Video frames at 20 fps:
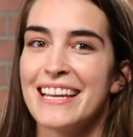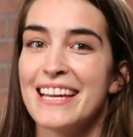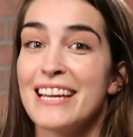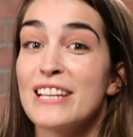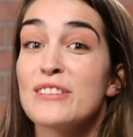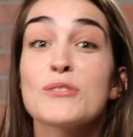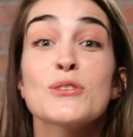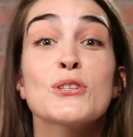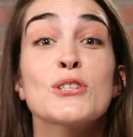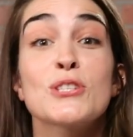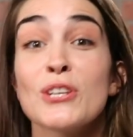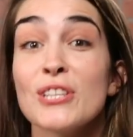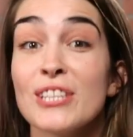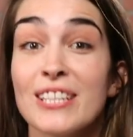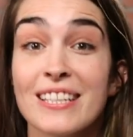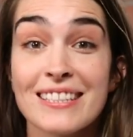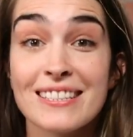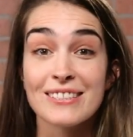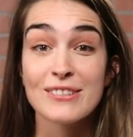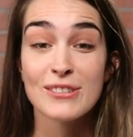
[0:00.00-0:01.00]
And you
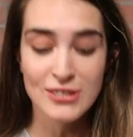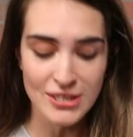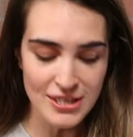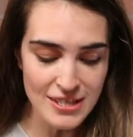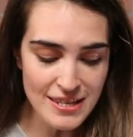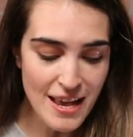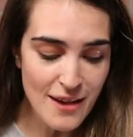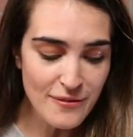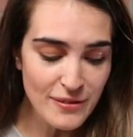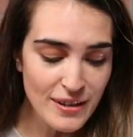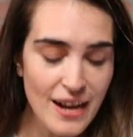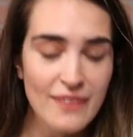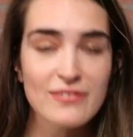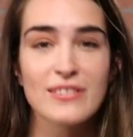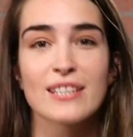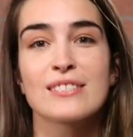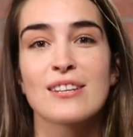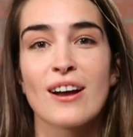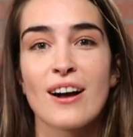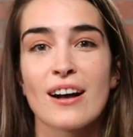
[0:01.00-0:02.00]
shouldn't. You should never have
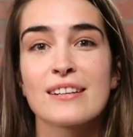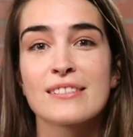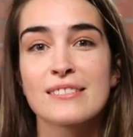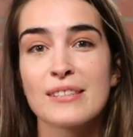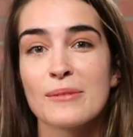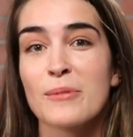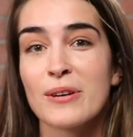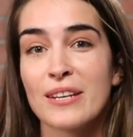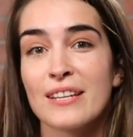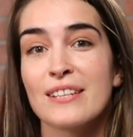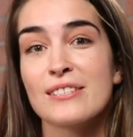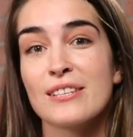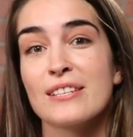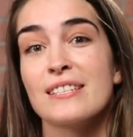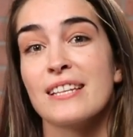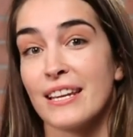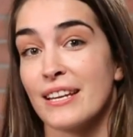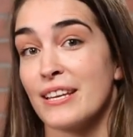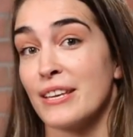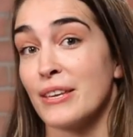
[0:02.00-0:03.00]
to talk someone into
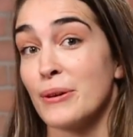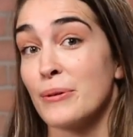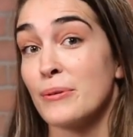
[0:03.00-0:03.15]
dating